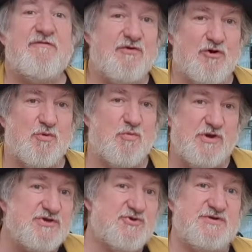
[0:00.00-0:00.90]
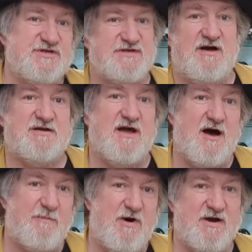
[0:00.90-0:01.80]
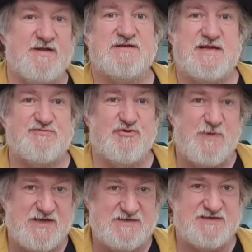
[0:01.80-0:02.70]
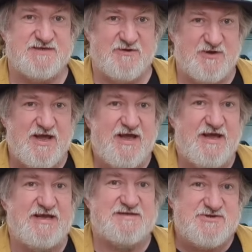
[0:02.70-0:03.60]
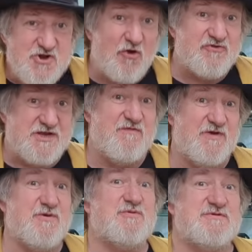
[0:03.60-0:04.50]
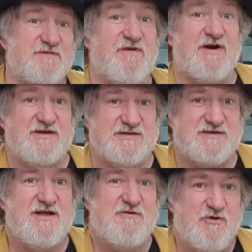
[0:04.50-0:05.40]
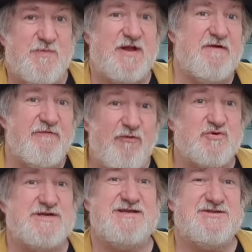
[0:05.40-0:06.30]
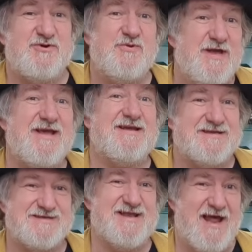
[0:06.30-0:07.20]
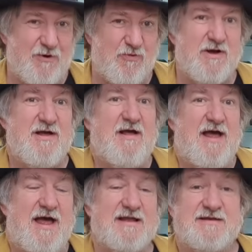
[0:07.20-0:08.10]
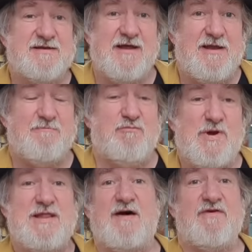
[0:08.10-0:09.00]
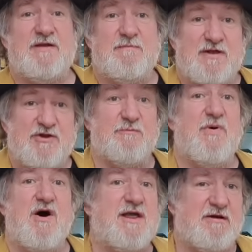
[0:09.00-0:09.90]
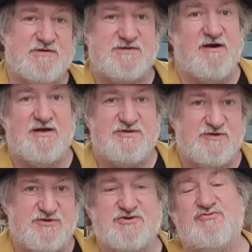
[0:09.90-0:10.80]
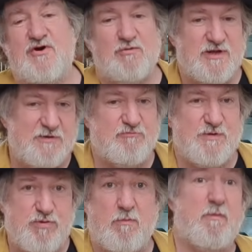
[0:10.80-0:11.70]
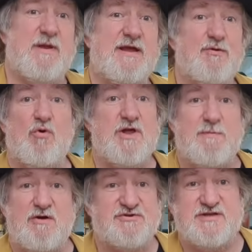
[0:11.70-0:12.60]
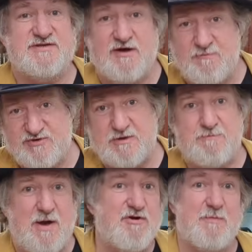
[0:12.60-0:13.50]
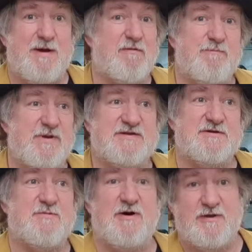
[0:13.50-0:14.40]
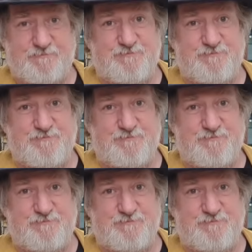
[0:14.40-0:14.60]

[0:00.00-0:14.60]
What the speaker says: have a look. We're in Joyce's Yard car park in the centre of Basingstoke. It's not difficult to find us. We've been here 42 years now, and we love it. And you can park outside, you can just stroll in. We probably ignore you most of the time, so you can poke about in peace and quiet.